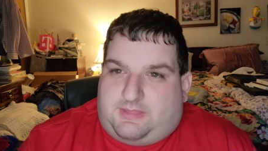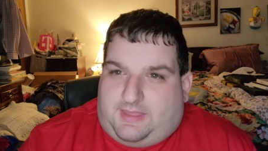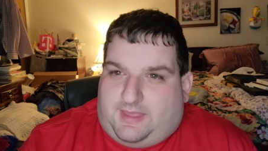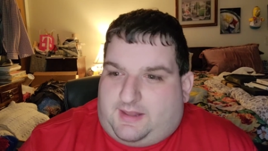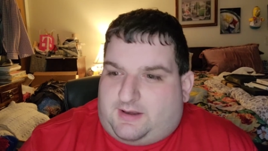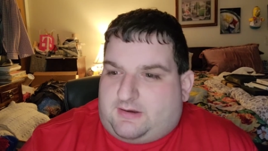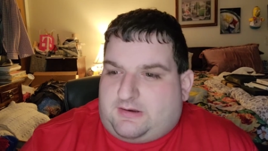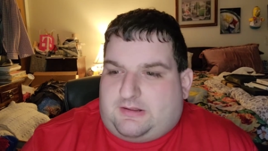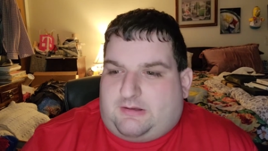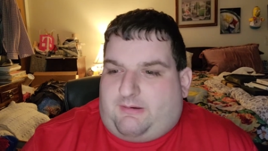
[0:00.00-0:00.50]
I
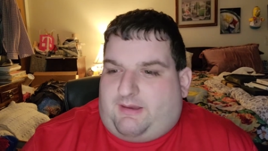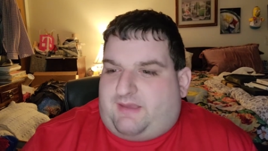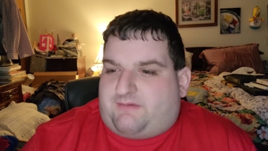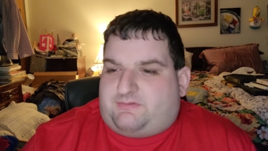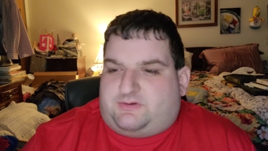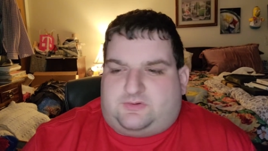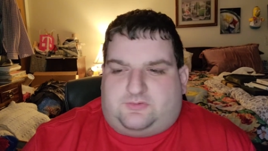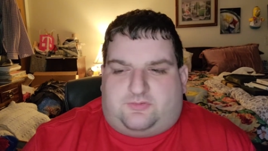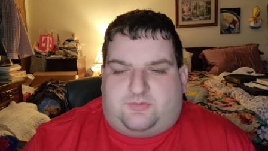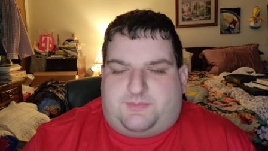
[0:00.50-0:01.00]
don't know. I
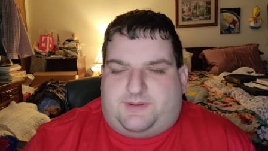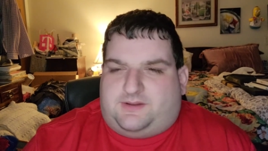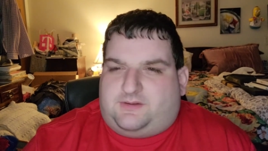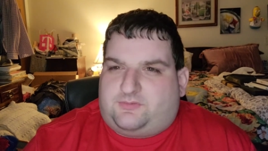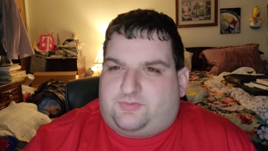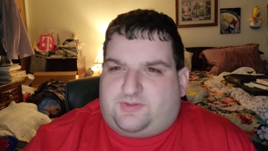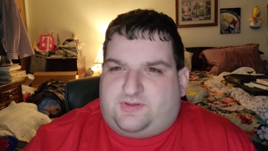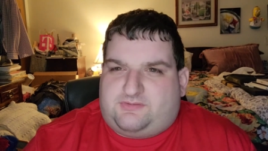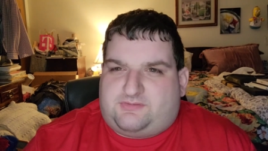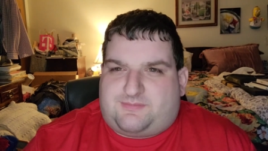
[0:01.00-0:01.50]
haven't heard too many
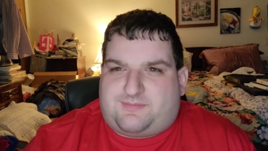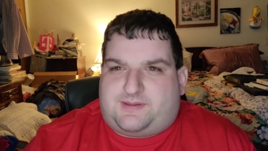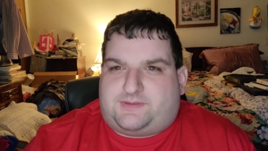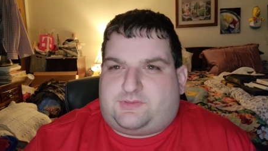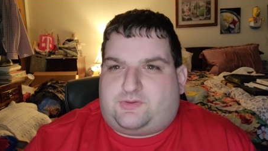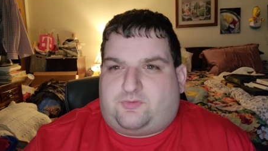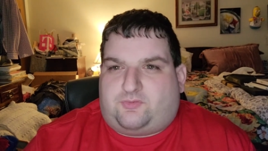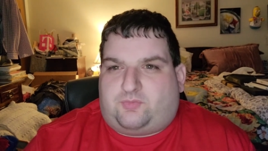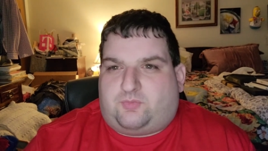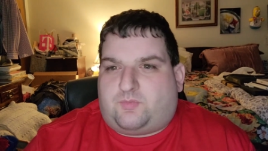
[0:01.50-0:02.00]
good things about
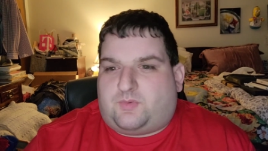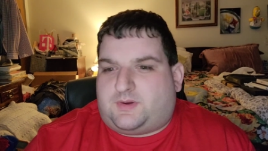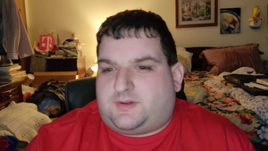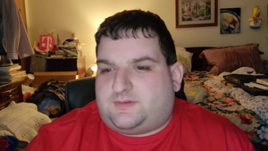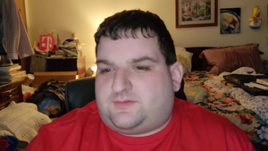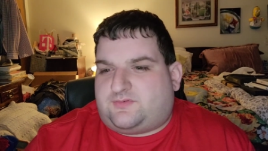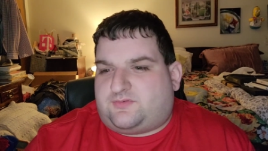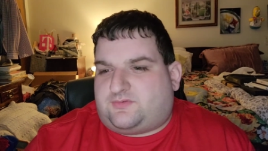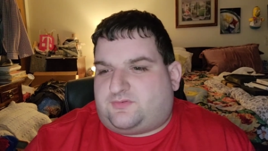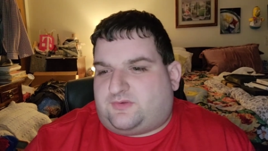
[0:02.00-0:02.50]
this
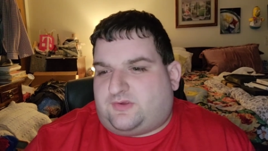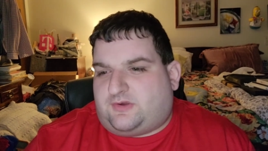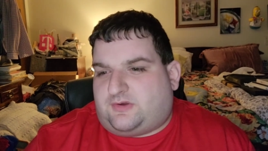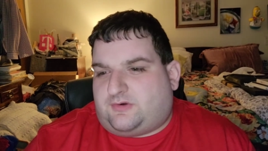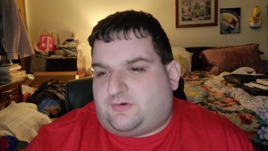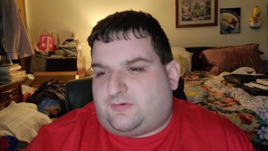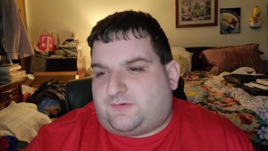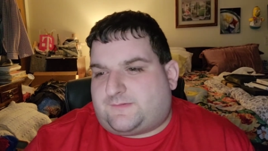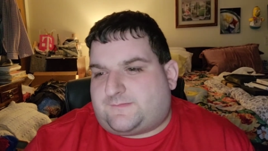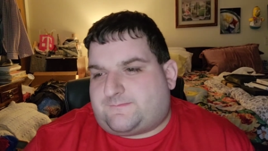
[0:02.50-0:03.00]
one,
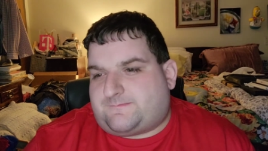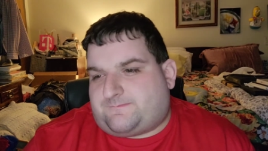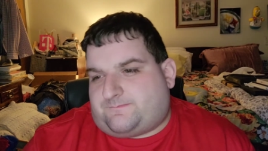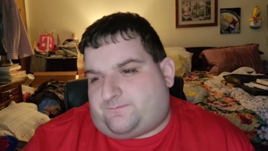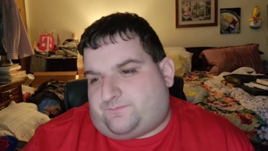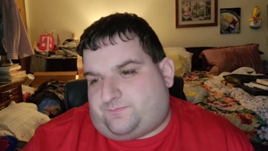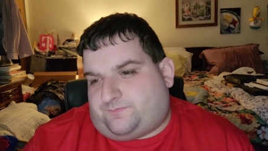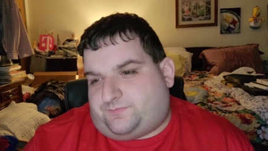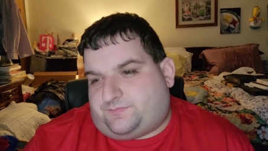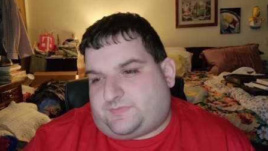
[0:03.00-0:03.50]
so
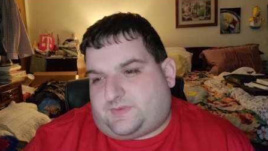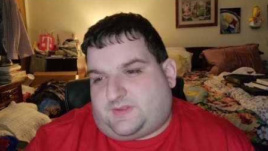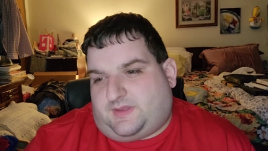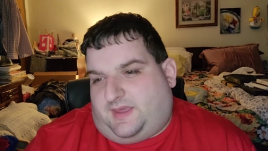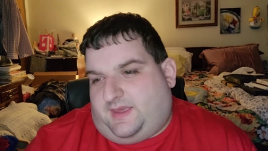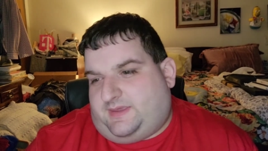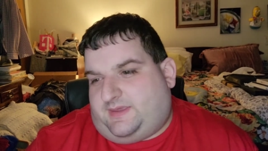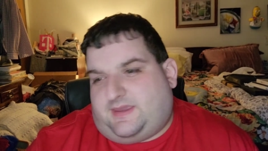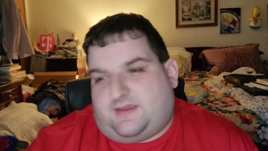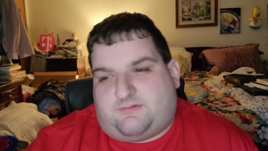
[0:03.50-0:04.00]

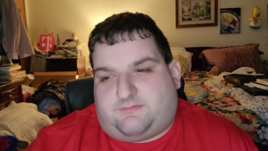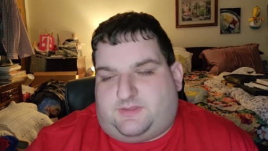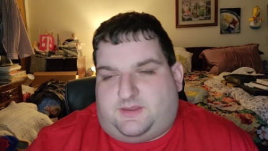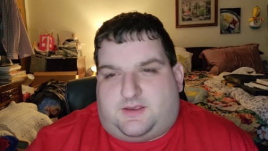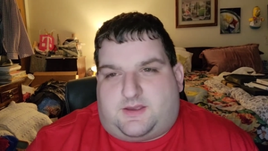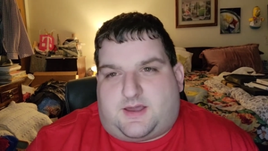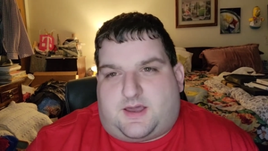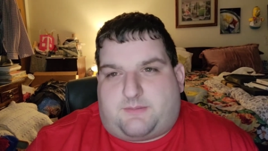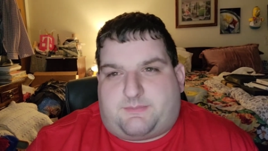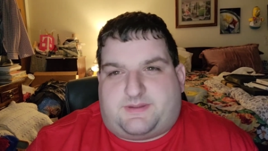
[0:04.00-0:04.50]
I can't really
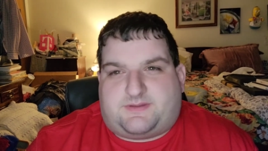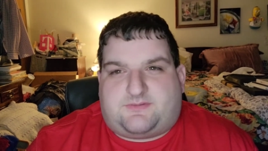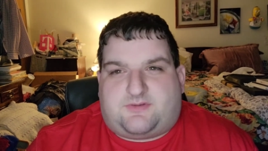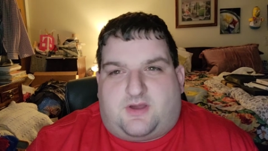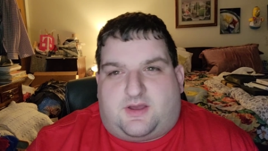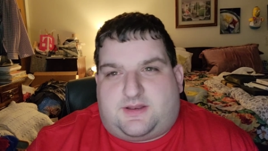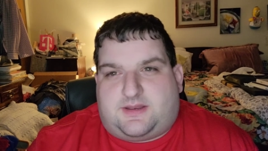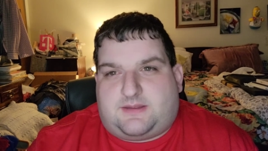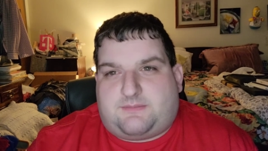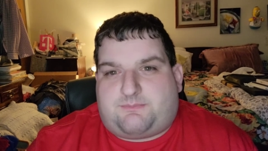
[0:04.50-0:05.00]
comment
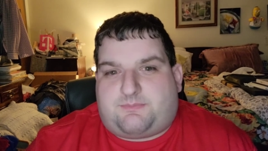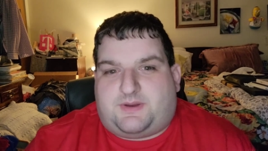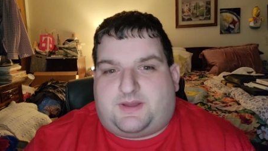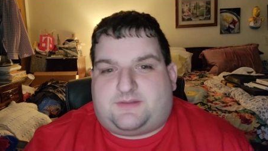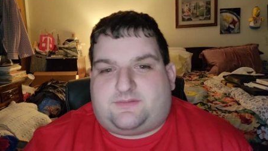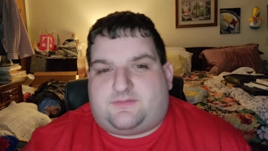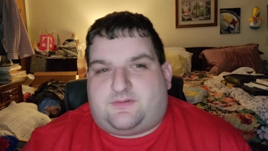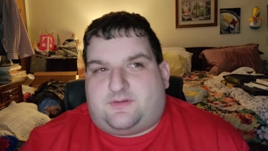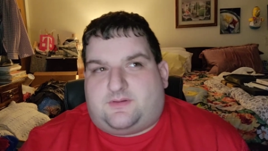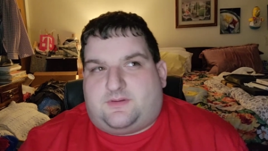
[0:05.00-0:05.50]
on it.
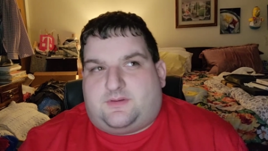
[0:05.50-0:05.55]
But